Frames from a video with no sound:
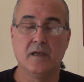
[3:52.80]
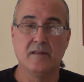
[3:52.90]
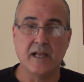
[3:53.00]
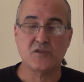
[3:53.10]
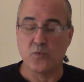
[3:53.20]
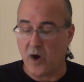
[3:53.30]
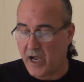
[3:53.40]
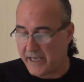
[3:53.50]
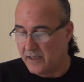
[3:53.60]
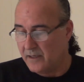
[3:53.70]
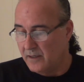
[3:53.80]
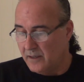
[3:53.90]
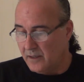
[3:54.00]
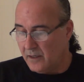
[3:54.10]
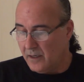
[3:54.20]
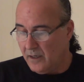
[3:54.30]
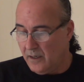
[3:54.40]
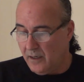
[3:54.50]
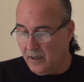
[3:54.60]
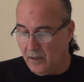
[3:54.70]
That's why
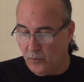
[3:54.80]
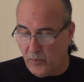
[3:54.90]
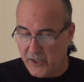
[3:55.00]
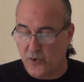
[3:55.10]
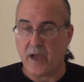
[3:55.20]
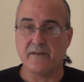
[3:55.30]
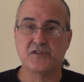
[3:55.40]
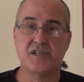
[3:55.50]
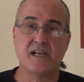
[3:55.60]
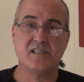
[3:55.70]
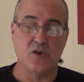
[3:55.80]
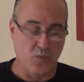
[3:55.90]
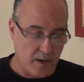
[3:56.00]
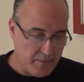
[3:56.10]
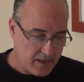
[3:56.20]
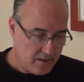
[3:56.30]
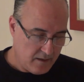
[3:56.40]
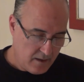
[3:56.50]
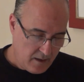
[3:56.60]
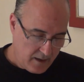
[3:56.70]
when you have sexy women
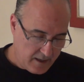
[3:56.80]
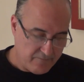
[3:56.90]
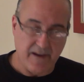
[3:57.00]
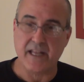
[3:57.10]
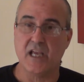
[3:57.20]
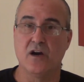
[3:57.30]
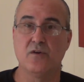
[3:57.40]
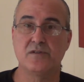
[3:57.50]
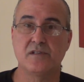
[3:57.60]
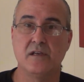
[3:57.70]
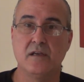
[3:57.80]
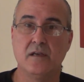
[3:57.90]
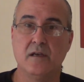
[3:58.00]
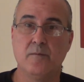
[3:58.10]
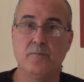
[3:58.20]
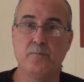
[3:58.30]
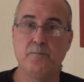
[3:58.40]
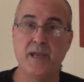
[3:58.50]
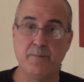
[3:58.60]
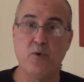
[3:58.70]
in videos,
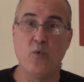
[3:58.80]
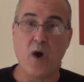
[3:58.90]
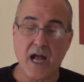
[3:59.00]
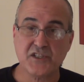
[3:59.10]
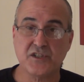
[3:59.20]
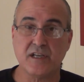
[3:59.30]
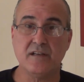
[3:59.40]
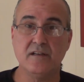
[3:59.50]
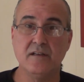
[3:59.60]
people watch it